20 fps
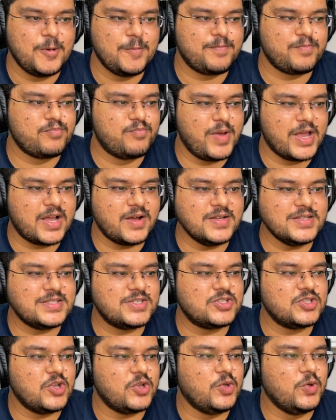
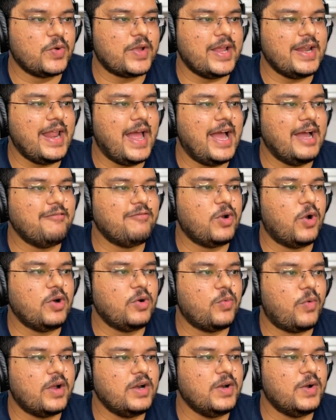because you can have
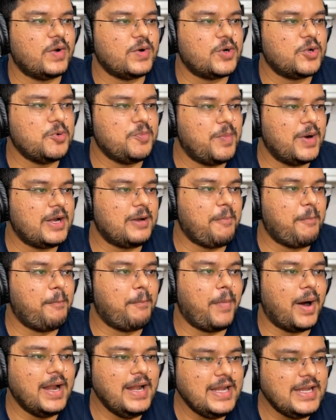not one, not two, but
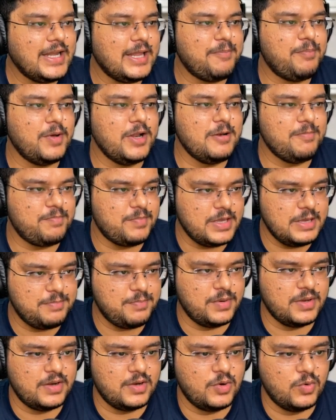multiple
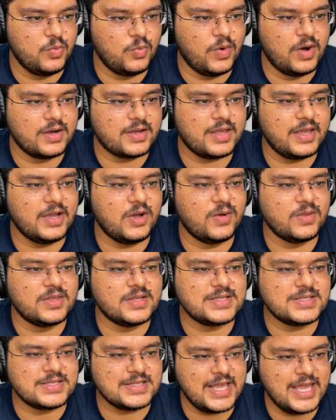people working on the
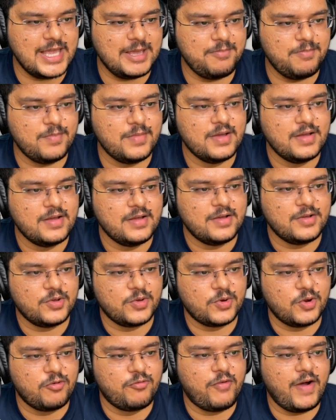same,
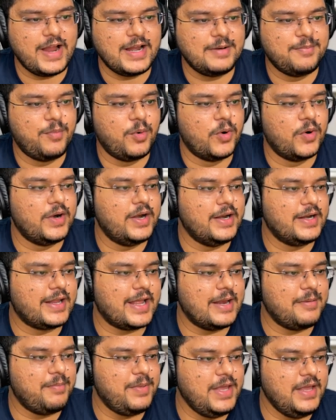whiteboard. It
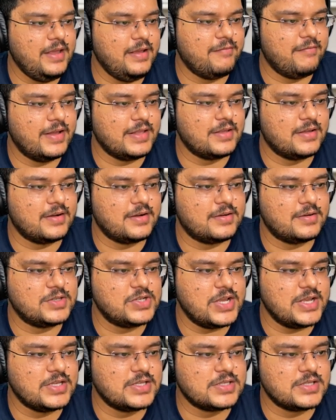can be whether
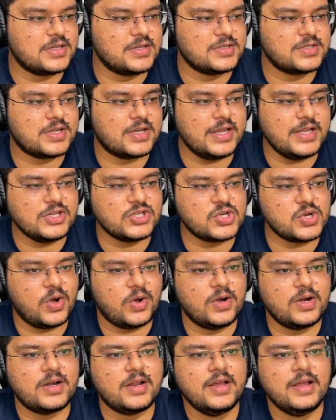changes in a
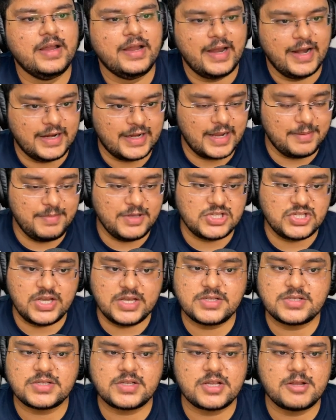screenshot, it can be
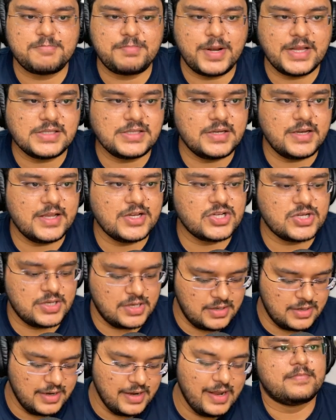changes in a
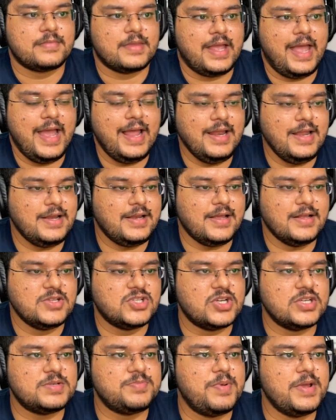presentation. Hell, it can
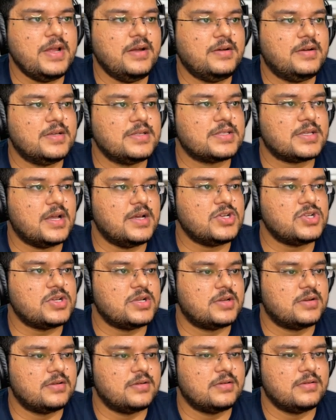just be a
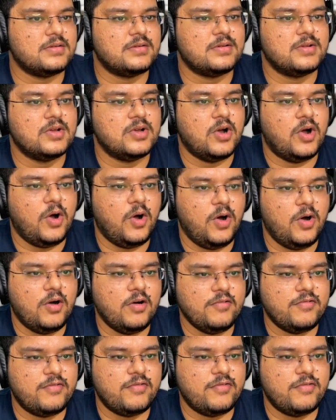discussion of